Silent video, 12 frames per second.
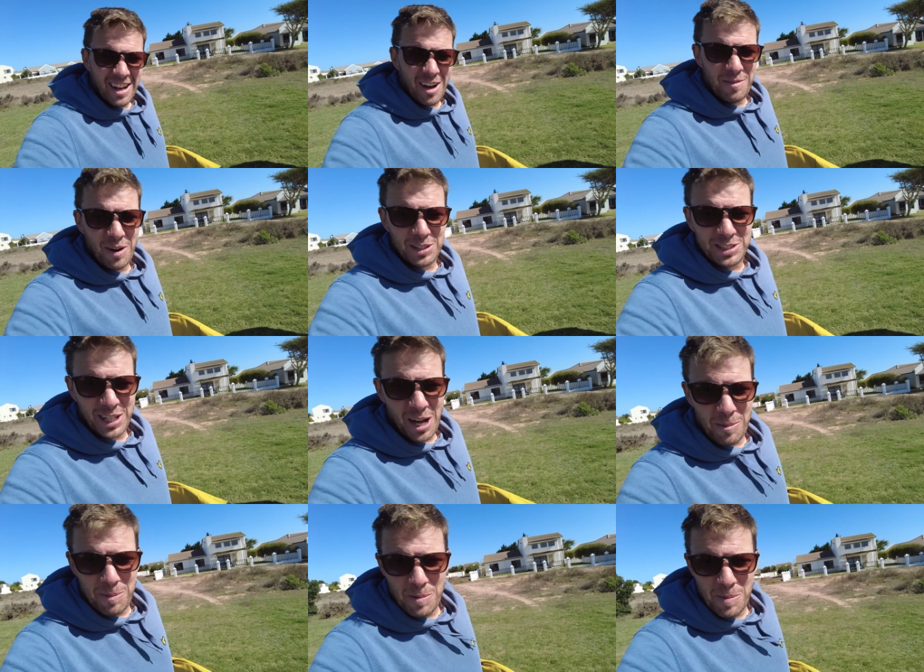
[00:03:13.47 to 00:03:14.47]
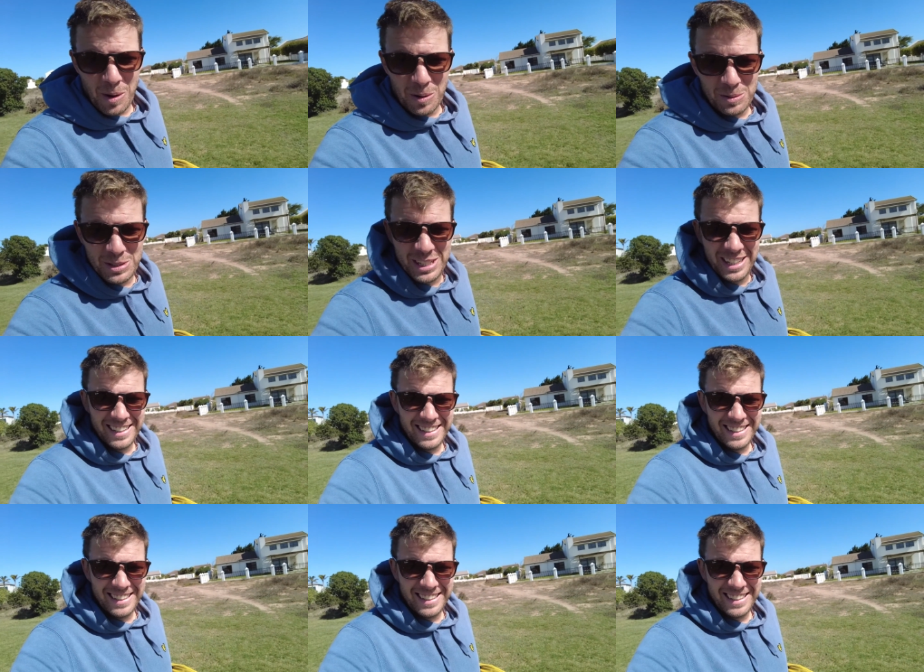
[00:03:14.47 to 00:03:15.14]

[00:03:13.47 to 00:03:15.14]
I've lost a couple of balls.